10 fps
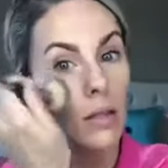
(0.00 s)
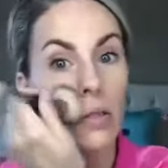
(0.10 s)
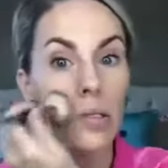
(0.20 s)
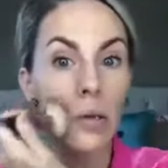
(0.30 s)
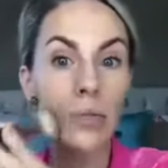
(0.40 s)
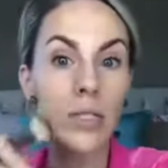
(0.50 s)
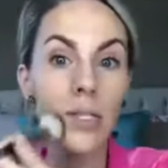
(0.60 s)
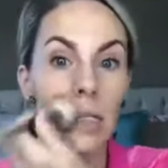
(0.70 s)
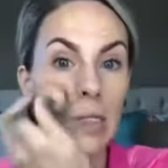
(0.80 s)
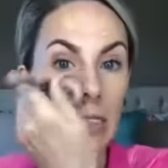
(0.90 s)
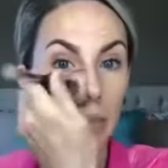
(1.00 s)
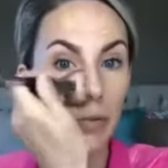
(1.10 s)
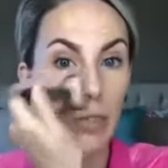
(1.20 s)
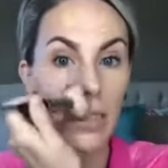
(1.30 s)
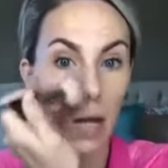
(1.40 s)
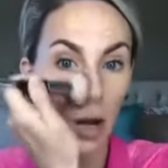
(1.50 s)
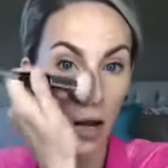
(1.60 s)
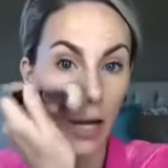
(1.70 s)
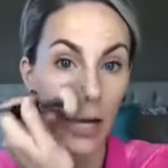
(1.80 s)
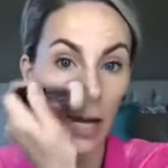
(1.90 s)
So I'm just gonna stipple this
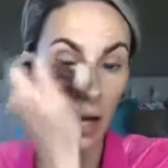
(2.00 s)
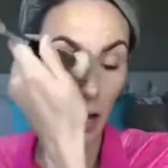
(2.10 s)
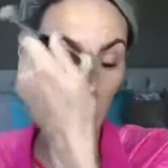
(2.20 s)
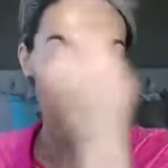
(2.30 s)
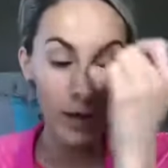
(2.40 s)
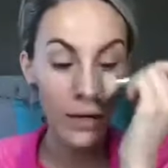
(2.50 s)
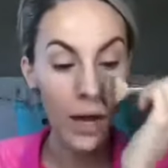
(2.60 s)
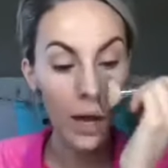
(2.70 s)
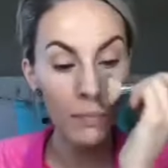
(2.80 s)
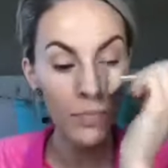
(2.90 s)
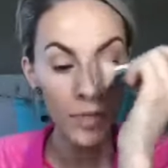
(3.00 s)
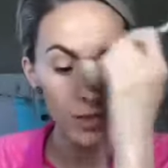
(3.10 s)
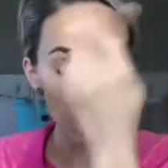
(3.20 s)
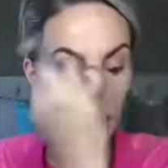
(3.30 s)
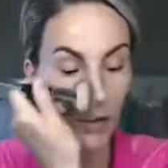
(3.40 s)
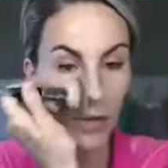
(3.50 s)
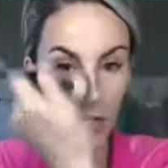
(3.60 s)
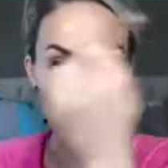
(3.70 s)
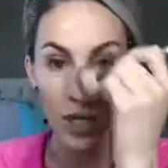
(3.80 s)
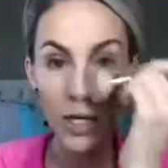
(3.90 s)
on, and this
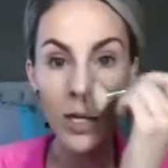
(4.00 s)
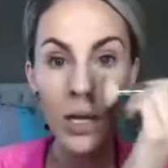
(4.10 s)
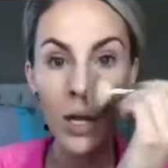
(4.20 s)
foundation,